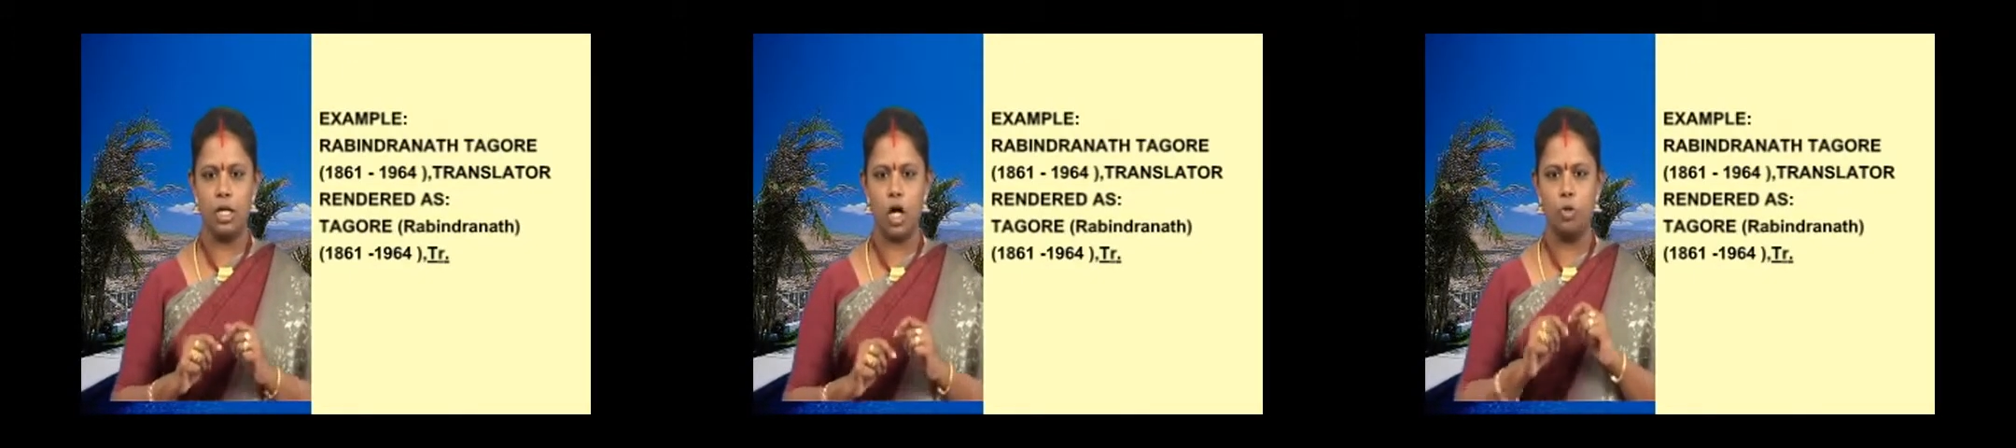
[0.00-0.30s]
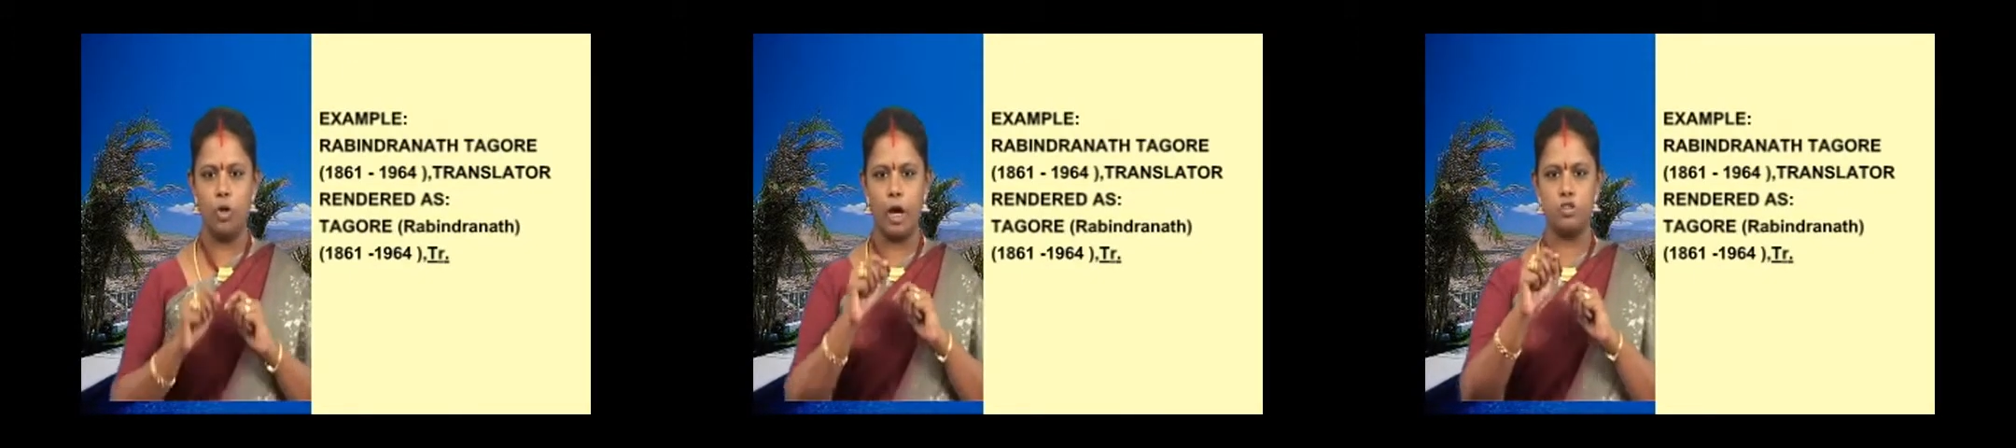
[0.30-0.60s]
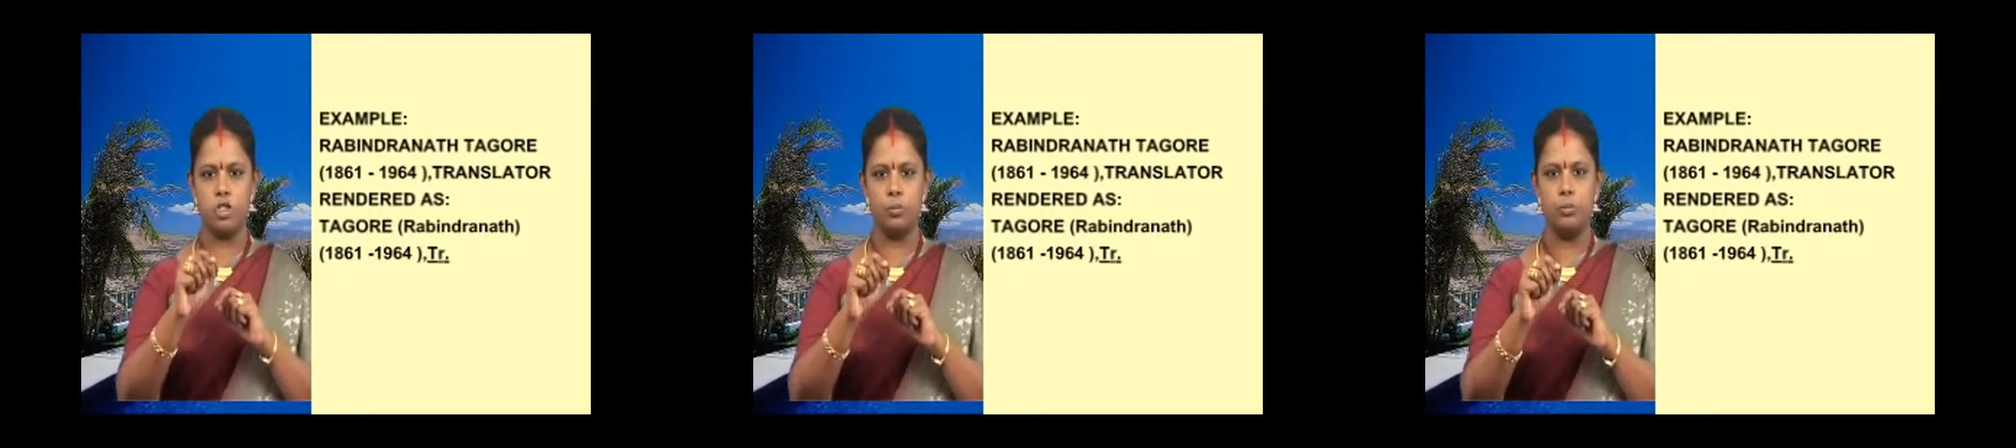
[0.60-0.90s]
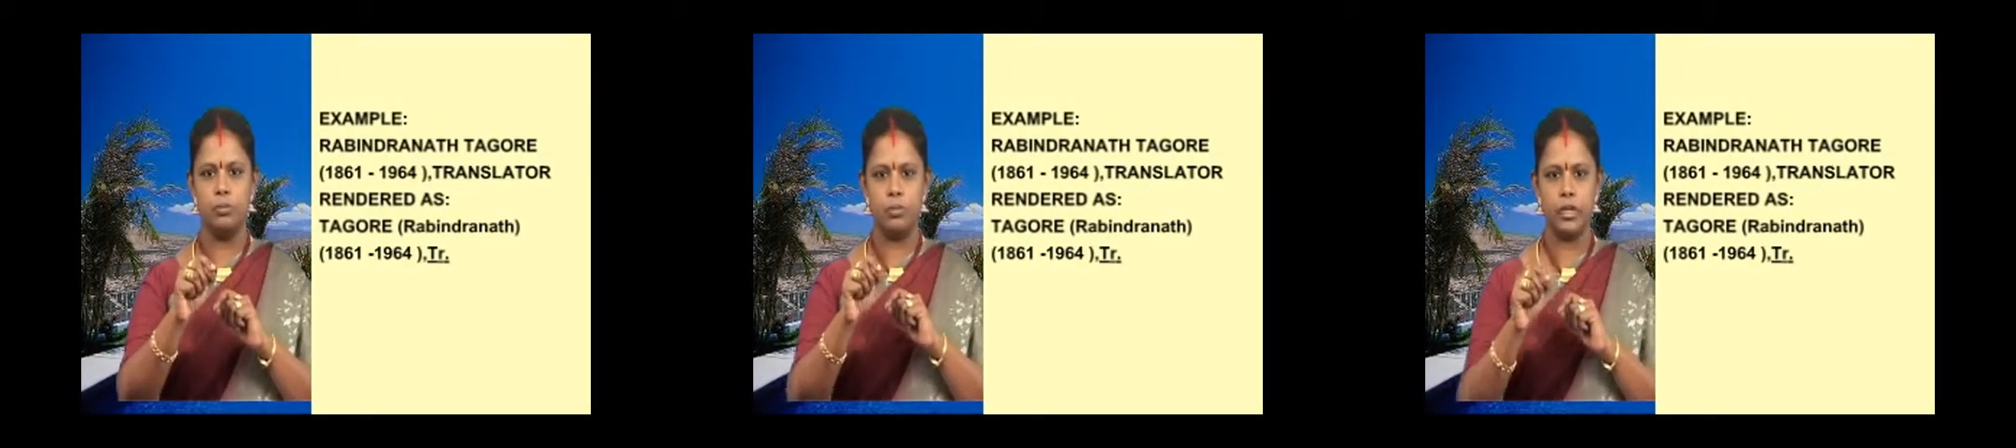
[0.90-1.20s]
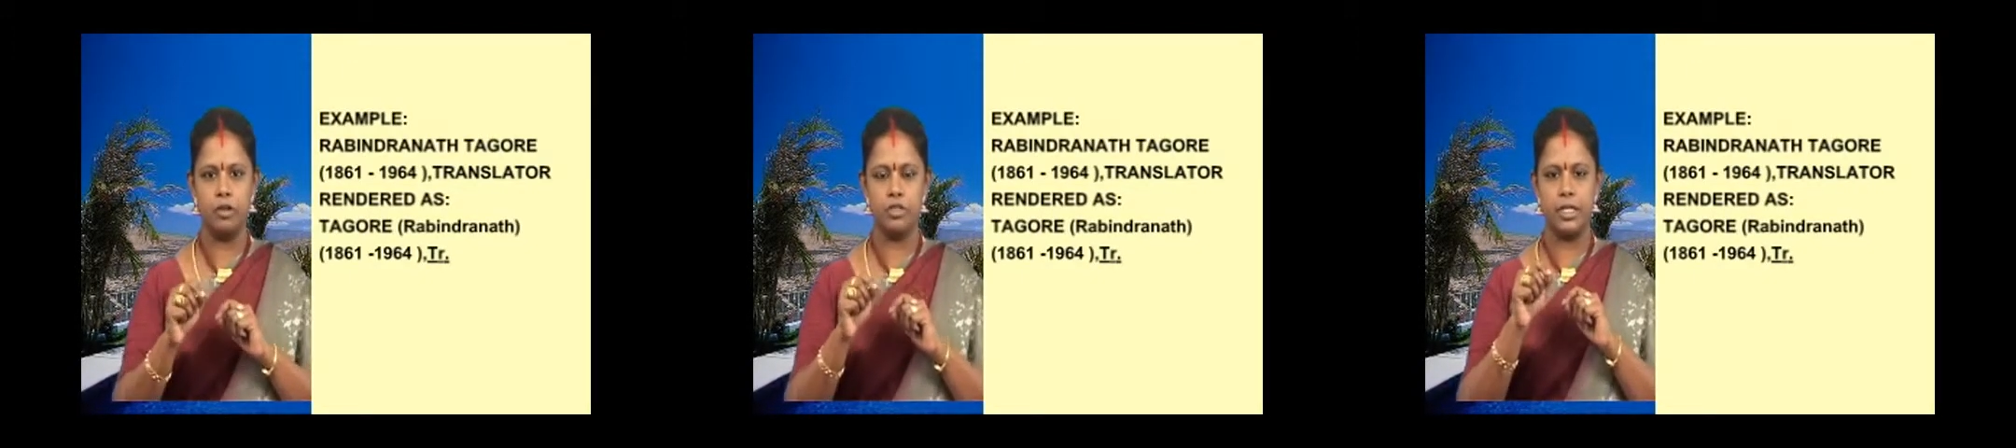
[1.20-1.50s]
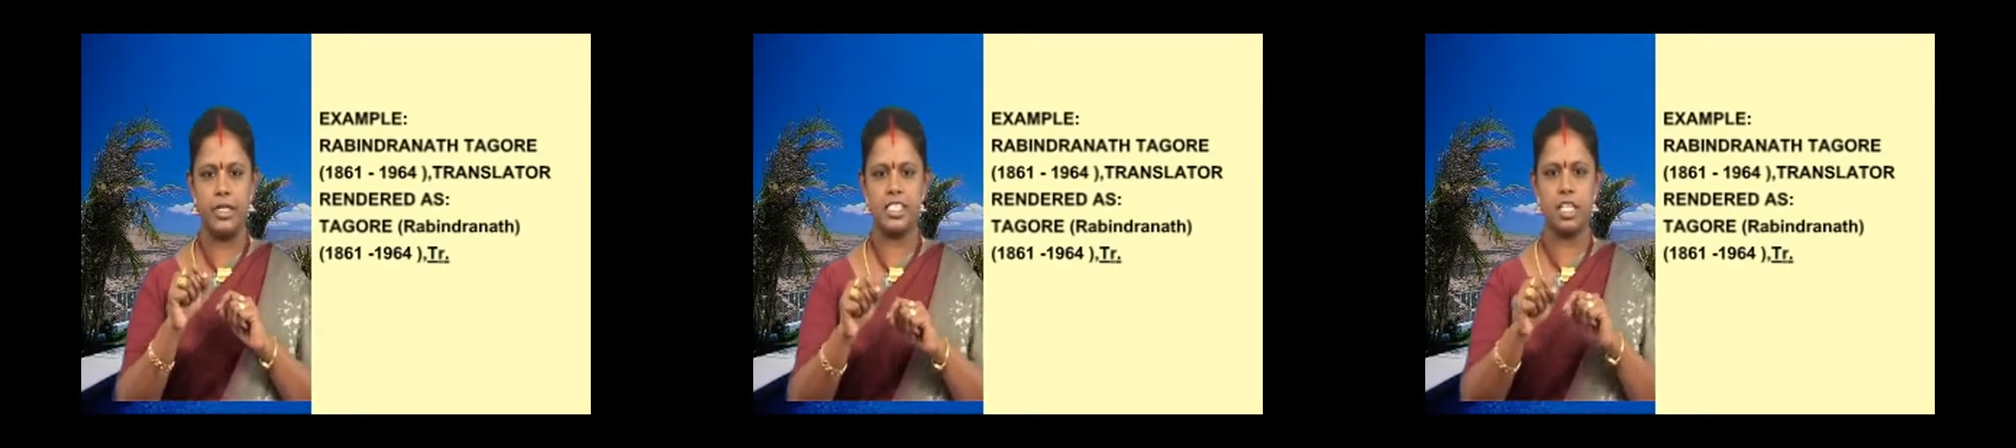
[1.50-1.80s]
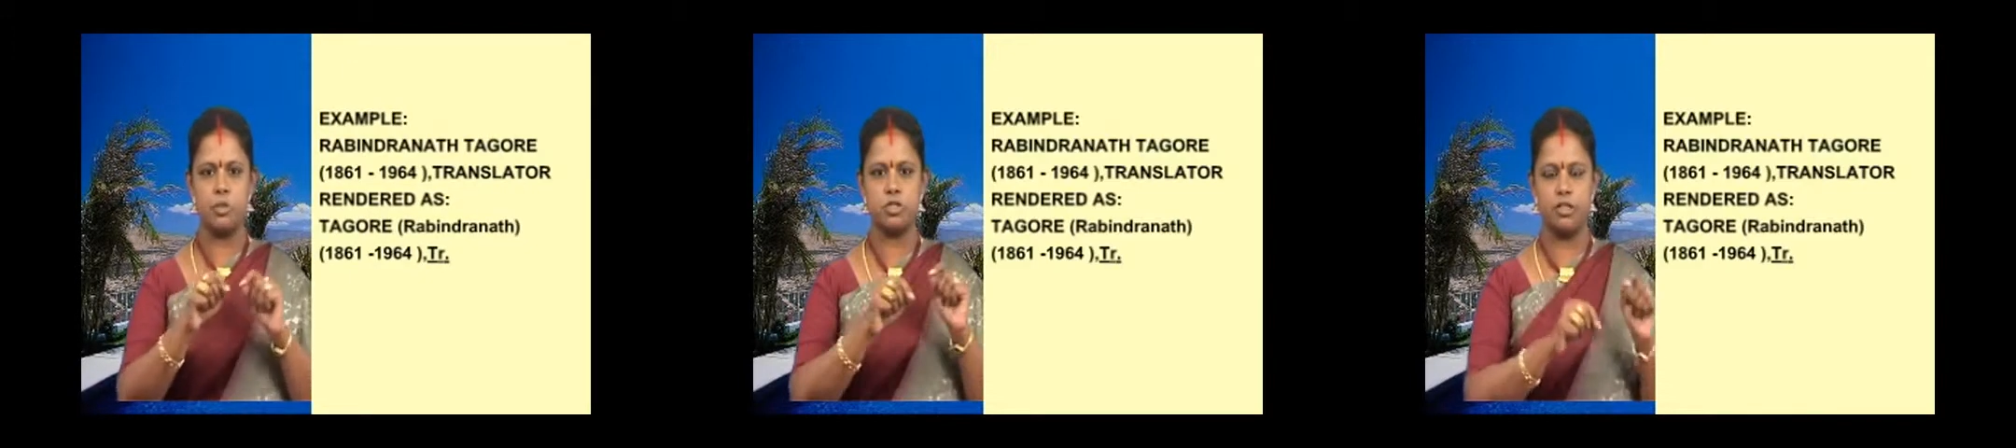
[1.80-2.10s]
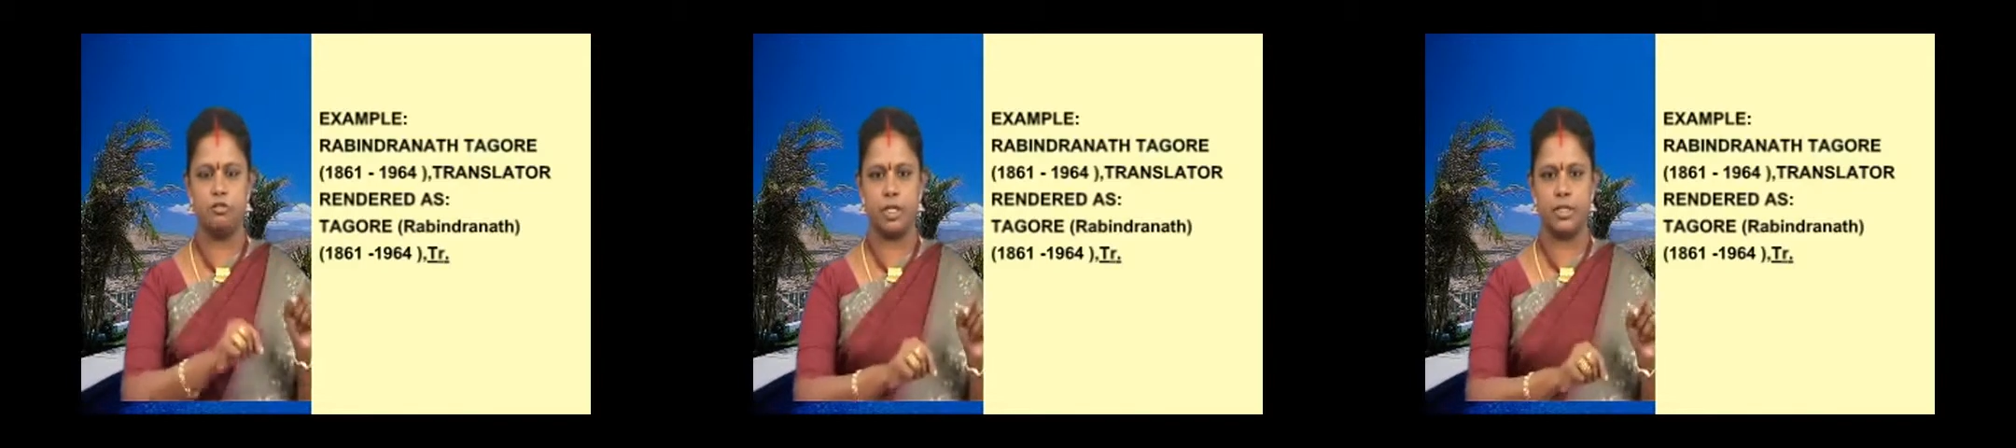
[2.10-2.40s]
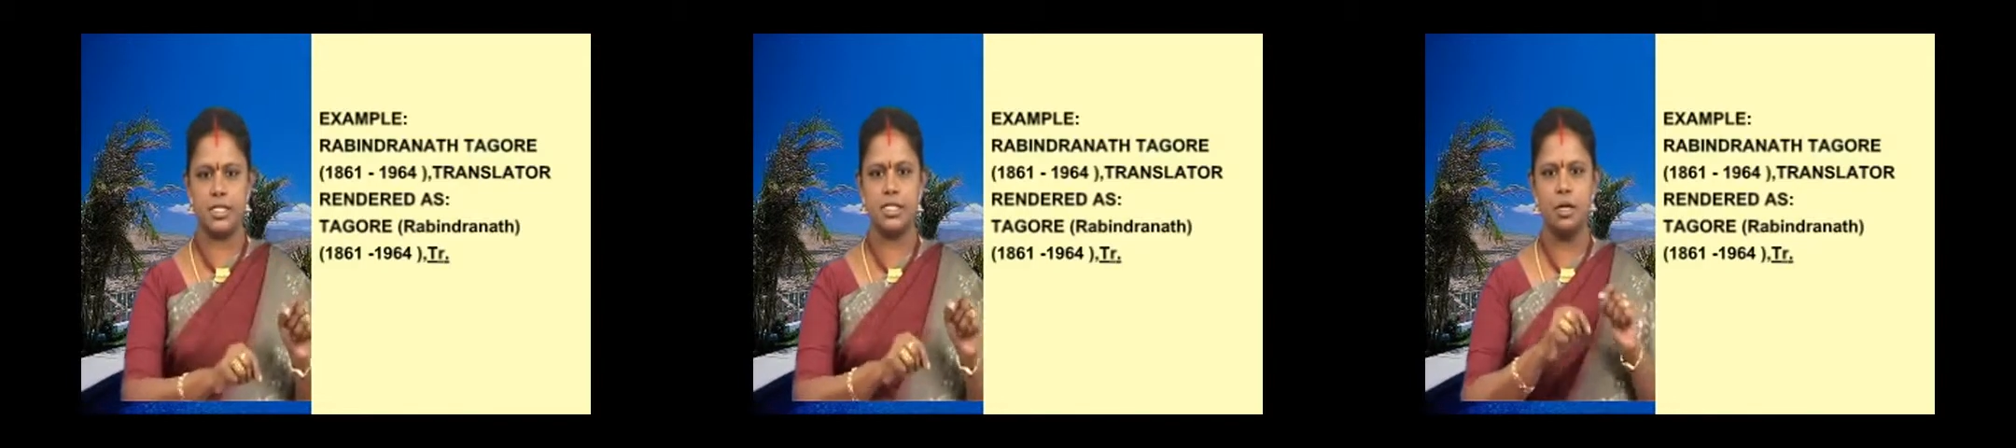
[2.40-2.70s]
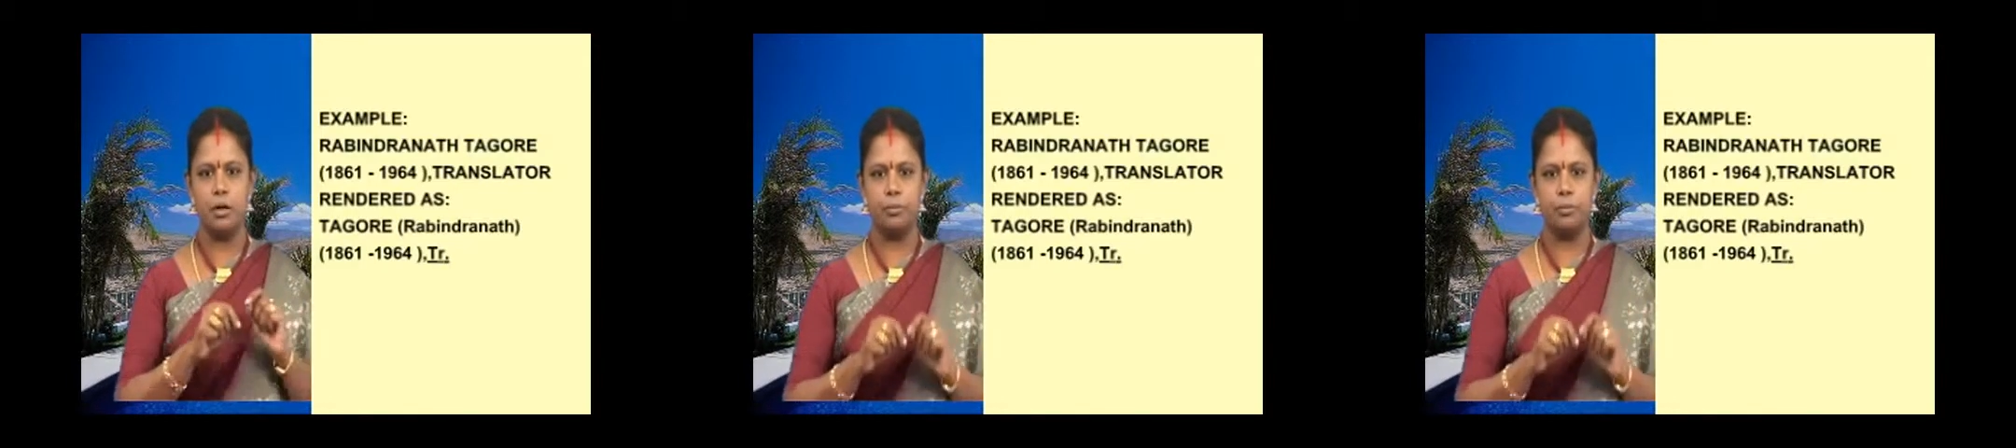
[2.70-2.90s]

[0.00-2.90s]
Now we have to give the description for this